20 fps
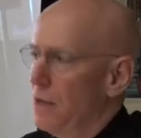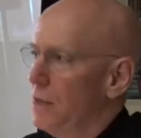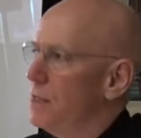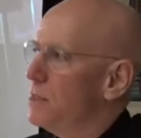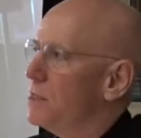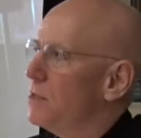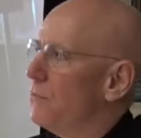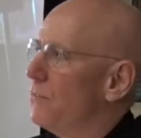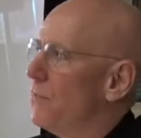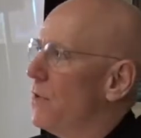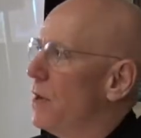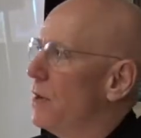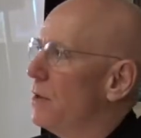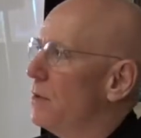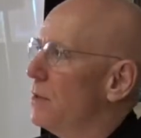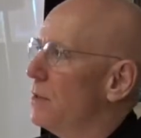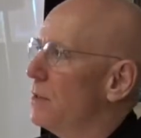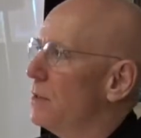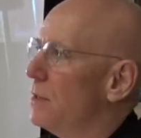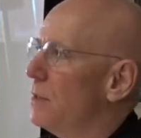is the
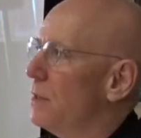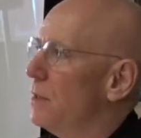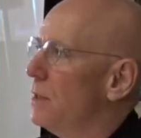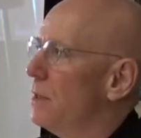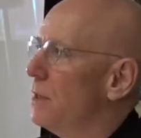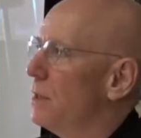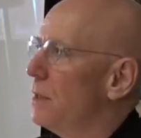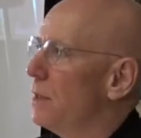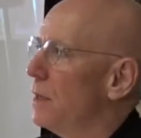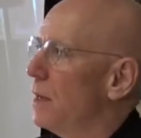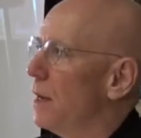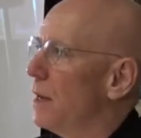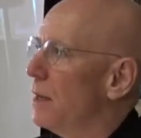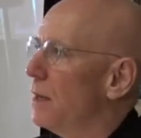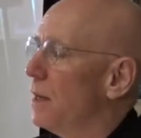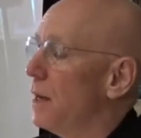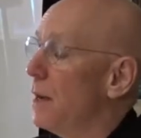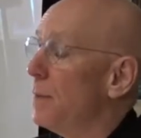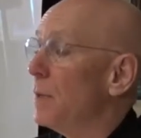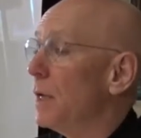fire at the
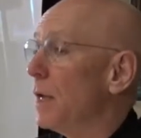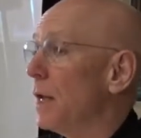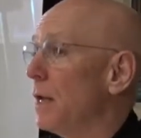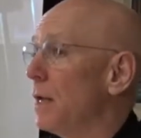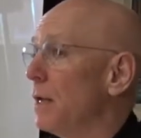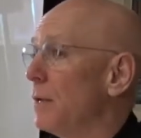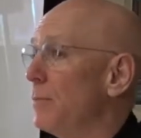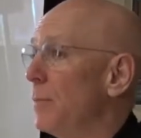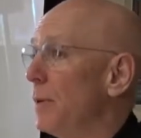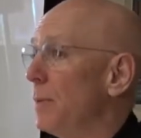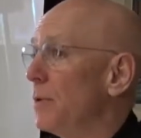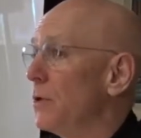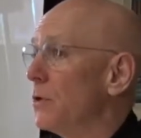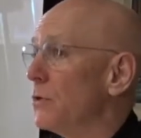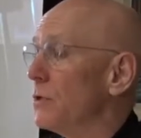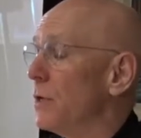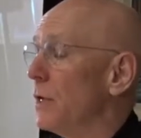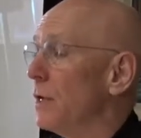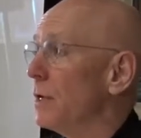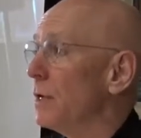Anna Amalia
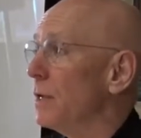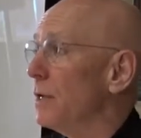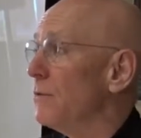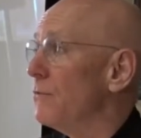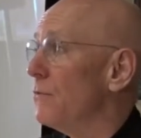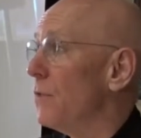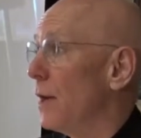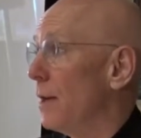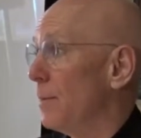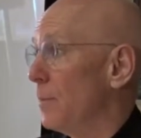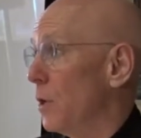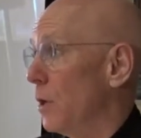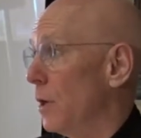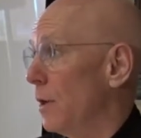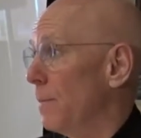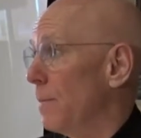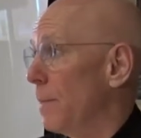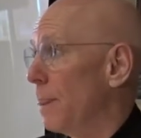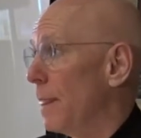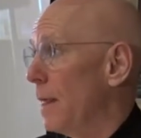Bibliothek in
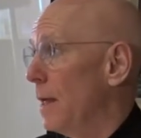Weimar.